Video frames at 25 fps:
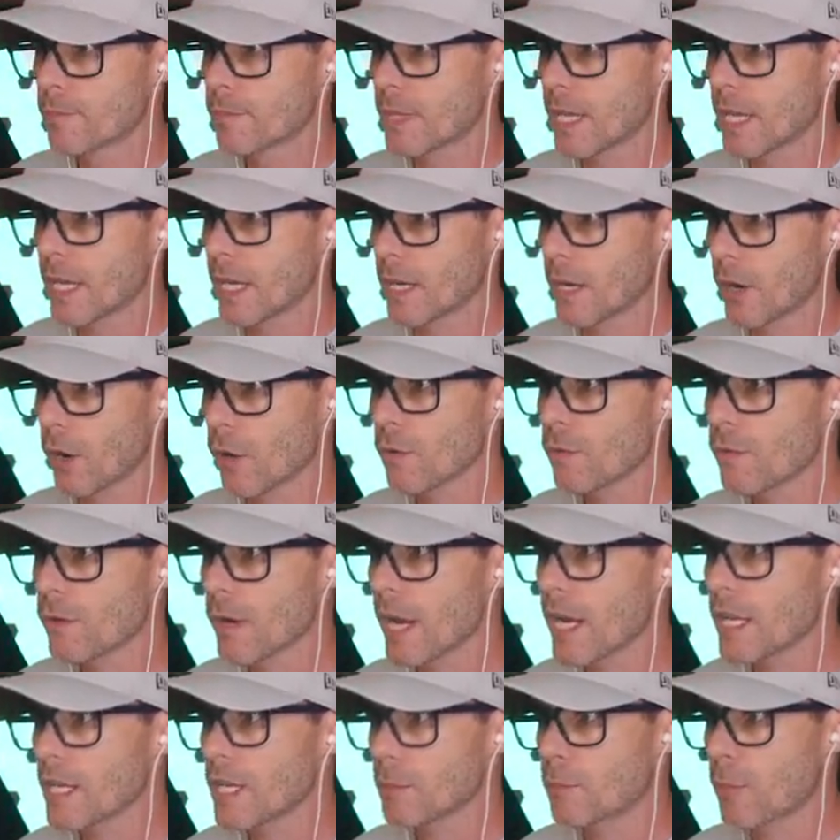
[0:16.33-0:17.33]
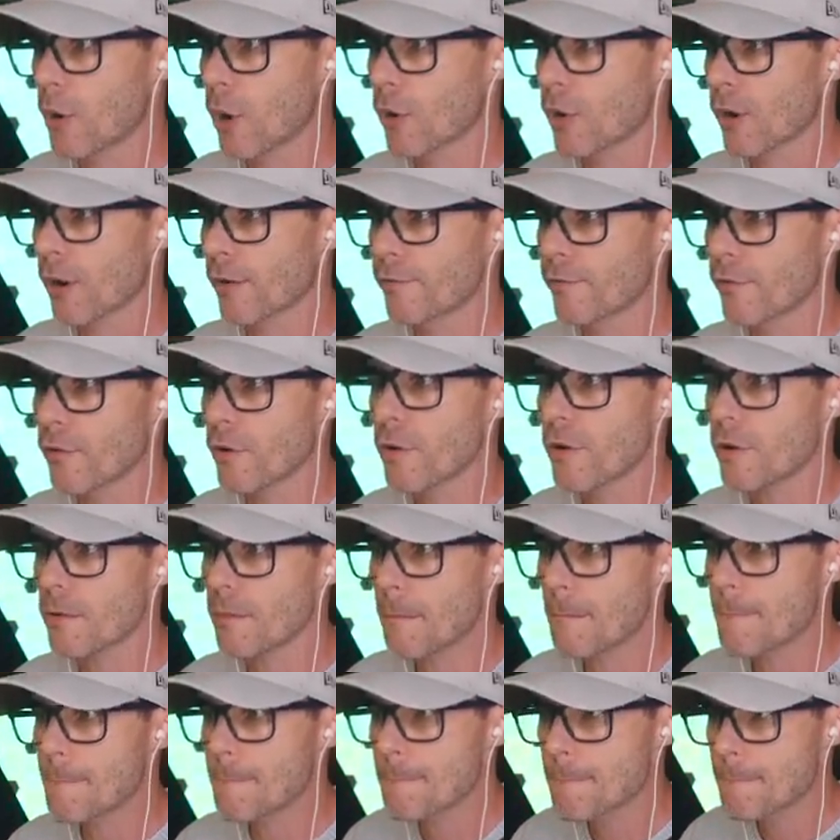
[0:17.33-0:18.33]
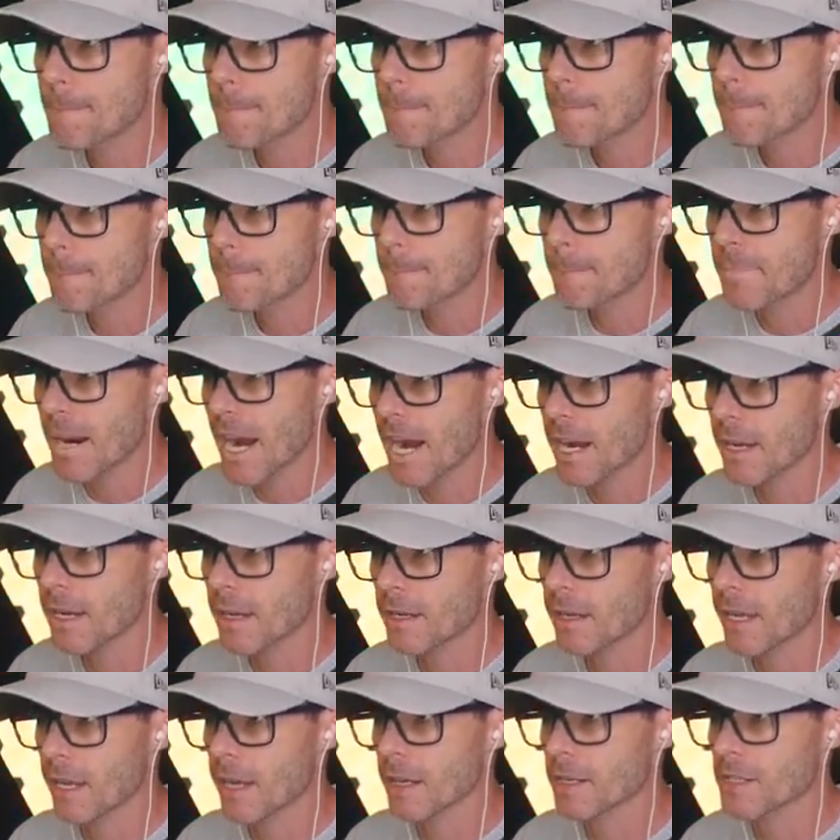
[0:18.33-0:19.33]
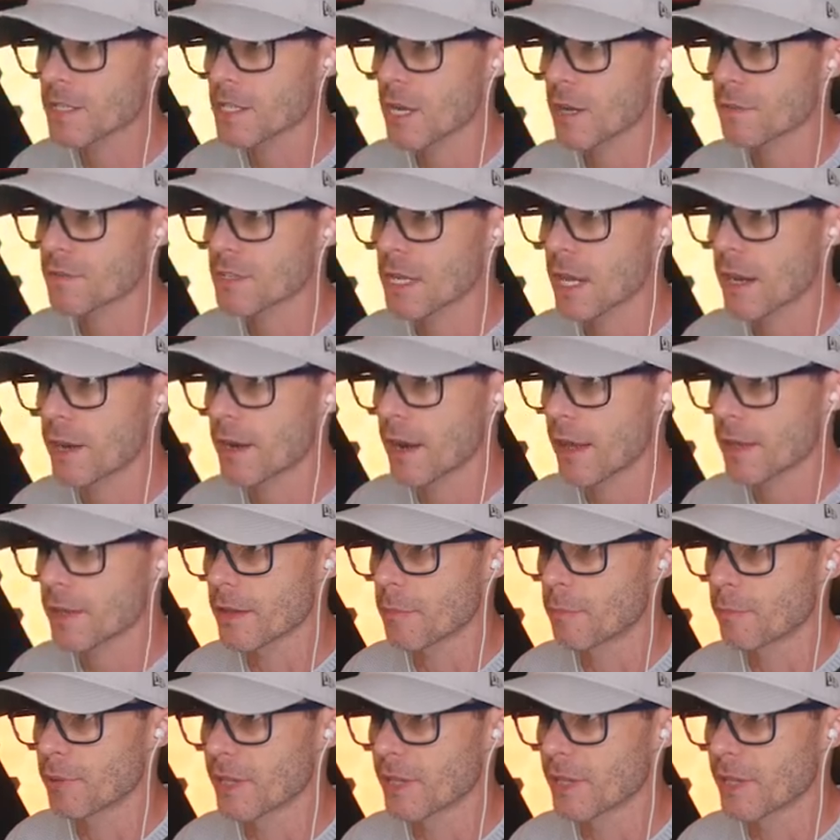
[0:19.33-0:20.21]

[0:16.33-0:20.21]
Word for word: there you go. Eat the pogo fruit. Bang, get ourselves another